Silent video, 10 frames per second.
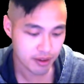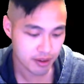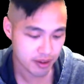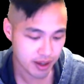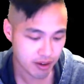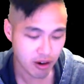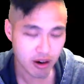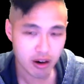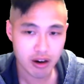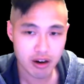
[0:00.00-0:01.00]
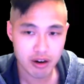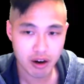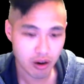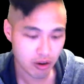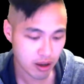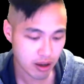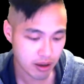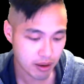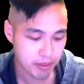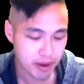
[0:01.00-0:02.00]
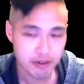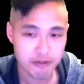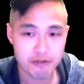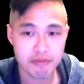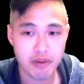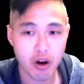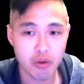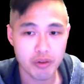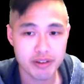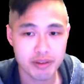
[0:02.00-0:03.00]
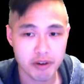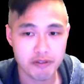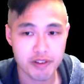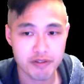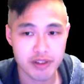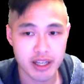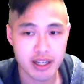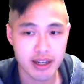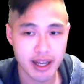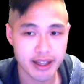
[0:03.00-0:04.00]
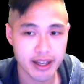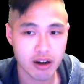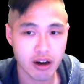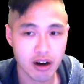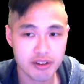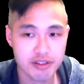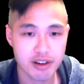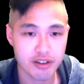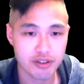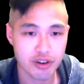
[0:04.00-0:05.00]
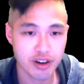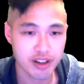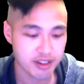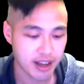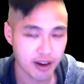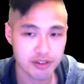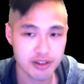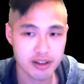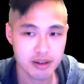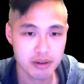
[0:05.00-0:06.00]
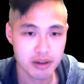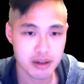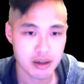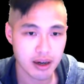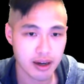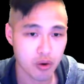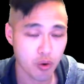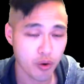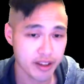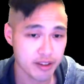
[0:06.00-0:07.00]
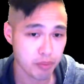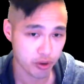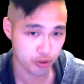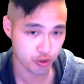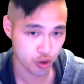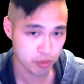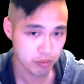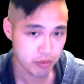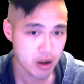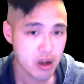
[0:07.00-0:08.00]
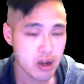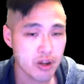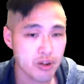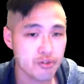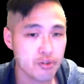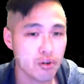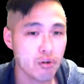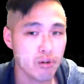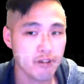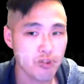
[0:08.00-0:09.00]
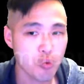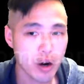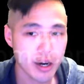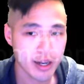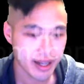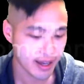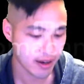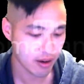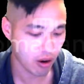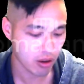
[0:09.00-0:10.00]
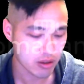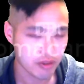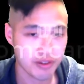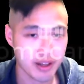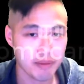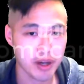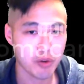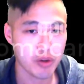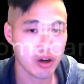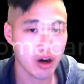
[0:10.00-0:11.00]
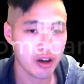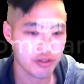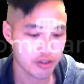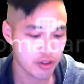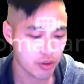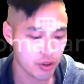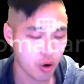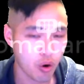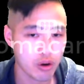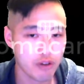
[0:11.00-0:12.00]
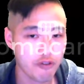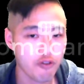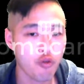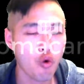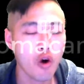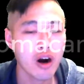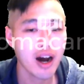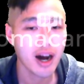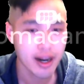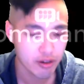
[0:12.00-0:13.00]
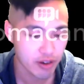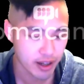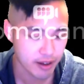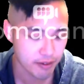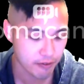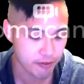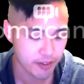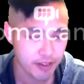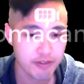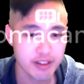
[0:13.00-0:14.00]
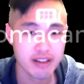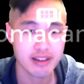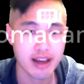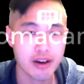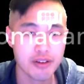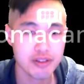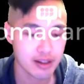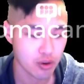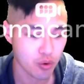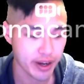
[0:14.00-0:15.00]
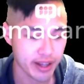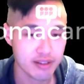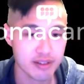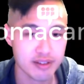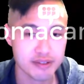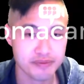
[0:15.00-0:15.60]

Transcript: There are always about 15, and they cost 30,000 coins per zoom. So if you wanted to get all of them, it would cost you a total of 450,000 coins.